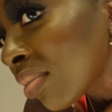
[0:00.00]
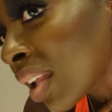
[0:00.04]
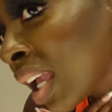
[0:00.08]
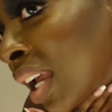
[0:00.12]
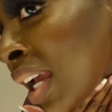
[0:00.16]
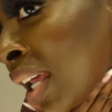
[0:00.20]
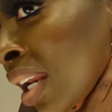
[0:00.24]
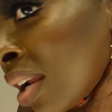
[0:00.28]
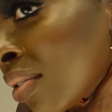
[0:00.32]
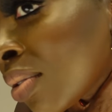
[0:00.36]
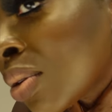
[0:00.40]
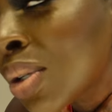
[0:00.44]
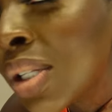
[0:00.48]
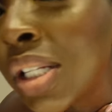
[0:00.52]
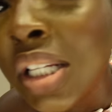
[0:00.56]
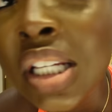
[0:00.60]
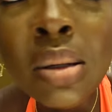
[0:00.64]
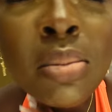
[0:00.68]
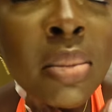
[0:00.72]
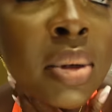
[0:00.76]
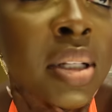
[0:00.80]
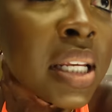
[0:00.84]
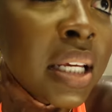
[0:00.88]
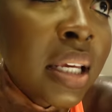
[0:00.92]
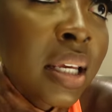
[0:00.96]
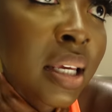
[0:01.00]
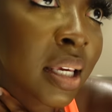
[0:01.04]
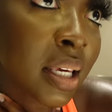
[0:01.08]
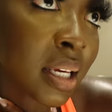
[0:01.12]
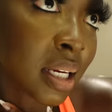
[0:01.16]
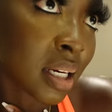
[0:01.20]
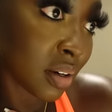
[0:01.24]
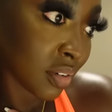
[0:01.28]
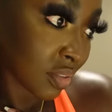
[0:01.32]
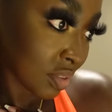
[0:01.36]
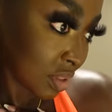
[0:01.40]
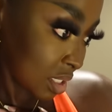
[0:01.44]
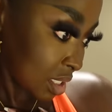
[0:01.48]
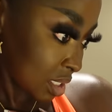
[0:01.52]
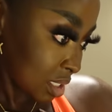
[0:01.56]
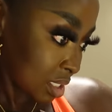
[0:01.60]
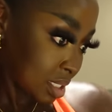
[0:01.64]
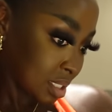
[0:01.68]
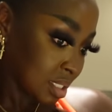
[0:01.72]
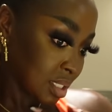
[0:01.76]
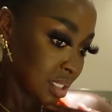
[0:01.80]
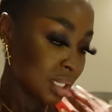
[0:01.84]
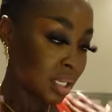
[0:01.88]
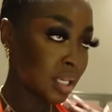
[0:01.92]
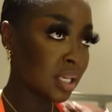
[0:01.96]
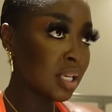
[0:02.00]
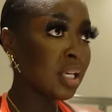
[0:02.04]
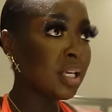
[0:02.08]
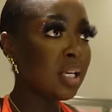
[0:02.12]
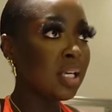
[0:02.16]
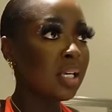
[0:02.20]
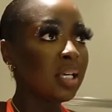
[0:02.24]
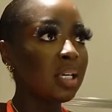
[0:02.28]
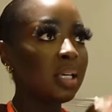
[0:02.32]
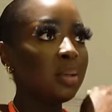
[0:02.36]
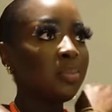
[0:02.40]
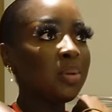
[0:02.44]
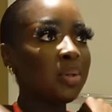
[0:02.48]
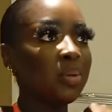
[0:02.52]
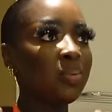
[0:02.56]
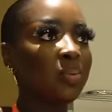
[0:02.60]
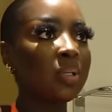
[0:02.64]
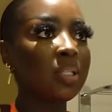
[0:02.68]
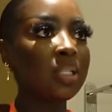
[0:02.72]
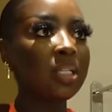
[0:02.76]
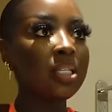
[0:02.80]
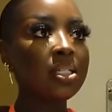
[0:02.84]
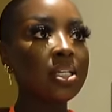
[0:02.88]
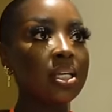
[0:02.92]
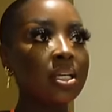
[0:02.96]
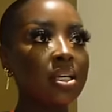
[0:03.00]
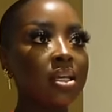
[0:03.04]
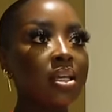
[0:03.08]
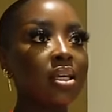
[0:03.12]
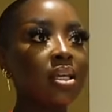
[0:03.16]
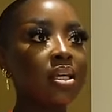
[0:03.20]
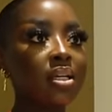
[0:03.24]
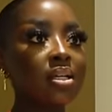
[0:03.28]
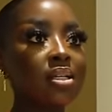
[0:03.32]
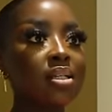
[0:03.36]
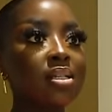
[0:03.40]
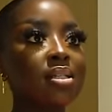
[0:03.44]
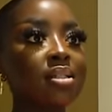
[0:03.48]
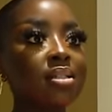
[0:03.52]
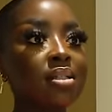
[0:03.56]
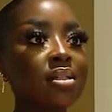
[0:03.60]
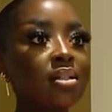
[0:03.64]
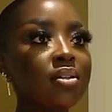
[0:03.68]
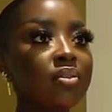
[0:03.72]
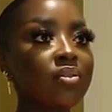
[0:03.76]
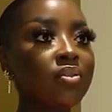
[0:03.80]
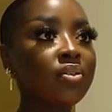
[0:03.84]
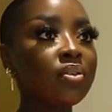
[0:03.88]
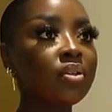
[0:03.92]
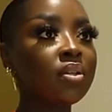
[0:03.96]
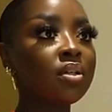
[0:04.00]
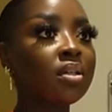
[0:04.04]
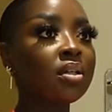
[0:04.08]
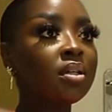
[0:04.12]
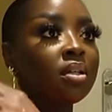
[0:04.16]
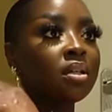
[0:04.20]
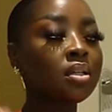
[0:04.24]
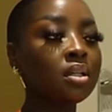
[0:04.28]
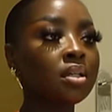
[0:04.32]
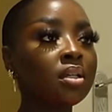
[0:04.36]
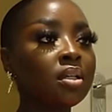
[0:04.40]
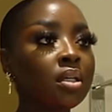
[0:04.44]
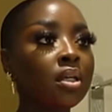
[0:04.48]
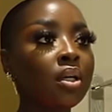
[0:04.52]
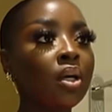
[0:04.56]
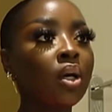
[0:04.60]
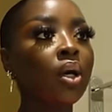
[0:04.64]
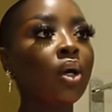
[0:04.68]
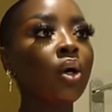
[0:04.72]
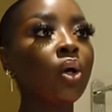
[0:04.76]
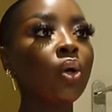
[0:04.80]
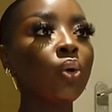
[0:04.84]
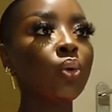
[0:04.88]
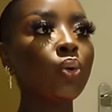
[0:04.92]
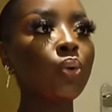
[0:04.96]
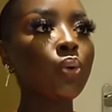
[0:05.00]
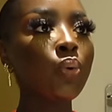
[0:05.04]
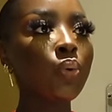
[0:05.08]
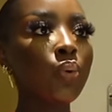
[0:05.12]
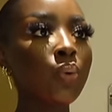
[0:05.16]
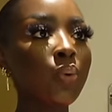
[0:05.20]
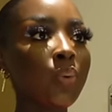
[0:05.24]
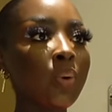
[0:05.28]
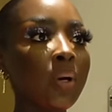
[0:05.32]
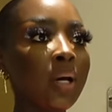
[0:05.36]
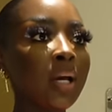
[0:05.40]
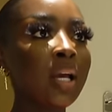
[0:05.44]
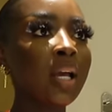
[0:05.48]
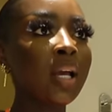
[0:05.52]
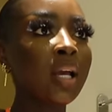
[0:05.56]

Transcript: And the routine be taking care of things. It'd be really taking care of stuff. Ooh.